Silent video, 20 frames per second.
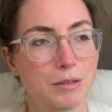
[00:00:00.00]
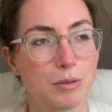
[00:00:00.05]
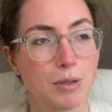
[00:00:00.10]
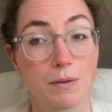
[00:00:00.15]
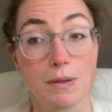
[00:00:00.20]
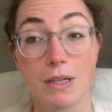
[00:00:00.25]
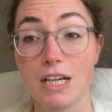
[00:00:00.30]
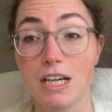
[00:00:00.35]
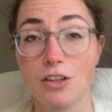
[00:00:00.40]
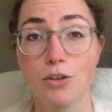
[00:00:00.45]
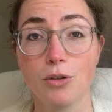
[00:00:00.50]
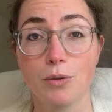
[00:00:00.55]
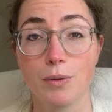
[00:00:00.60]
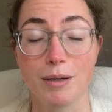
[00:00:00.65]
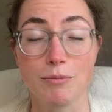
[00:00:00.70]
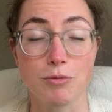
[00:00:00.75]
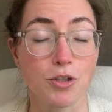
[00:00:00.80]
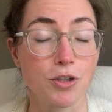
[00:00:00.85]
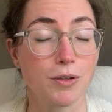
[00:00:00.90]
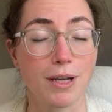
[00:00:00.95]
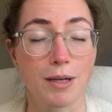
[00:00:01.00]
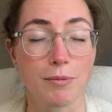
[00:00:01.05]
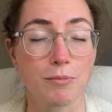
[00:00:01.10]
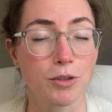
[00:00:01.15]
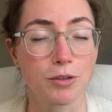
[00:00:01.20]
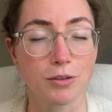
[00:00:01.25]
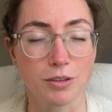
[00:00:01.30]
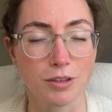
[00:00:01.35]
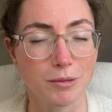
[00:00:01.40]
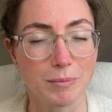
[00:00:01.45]
Well, no, I'm sure I'm
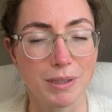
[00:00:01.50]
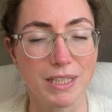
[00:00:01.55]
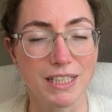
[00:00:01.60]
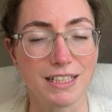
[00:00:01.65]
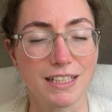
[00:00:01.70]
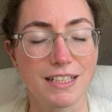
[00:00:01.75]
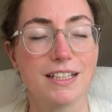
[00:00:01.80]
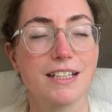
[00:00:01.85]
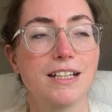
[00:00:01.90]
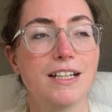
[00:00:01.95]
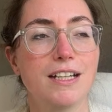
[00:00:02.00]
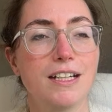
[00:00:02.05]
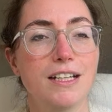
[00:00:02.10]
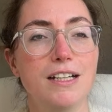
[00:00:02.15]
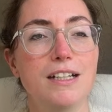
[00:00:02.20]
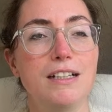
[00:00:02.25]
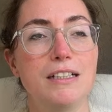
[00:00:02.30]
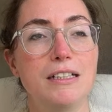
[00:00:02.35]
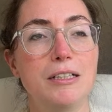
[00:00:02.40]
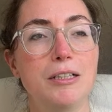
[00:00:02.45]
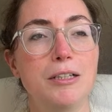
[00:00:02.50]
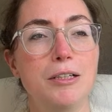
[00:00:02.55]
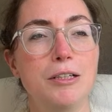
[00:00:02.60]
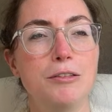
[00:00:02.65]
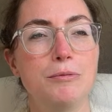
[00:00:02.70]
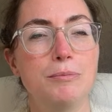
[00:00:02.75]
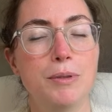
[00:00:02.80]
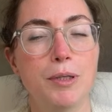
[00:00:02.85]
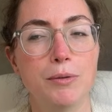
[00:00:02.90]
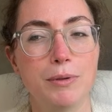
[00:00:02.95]
not going to make it,
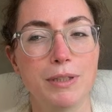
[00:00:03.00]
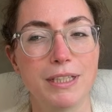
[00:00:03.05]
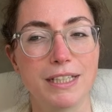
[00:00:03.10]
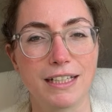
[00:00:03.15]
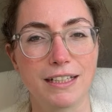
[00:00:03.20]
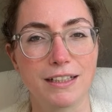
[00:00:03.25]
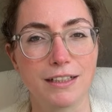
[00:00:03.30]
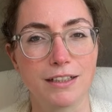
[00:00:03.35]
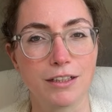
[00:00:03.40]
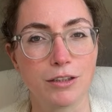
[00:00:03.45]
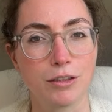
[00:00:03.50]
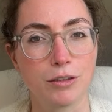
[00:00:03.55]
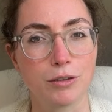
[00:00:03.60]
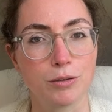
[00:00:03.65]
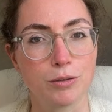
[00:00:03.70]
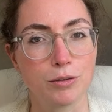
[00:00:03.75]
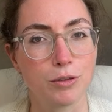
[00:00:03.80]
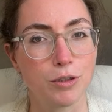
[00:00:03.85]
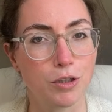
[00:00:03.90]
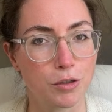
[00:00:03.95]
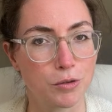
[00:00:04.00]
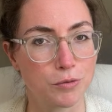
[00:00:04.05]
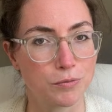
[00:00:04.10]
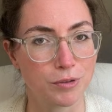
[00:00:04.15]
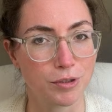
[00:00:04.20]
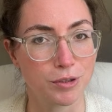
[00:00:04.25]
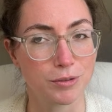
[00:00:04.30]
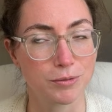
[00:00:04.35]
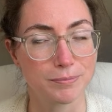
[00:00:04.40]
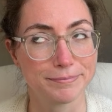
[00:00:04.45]
but we can go
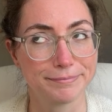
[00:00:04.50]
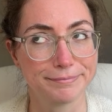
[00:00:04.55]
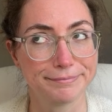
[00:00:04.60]
over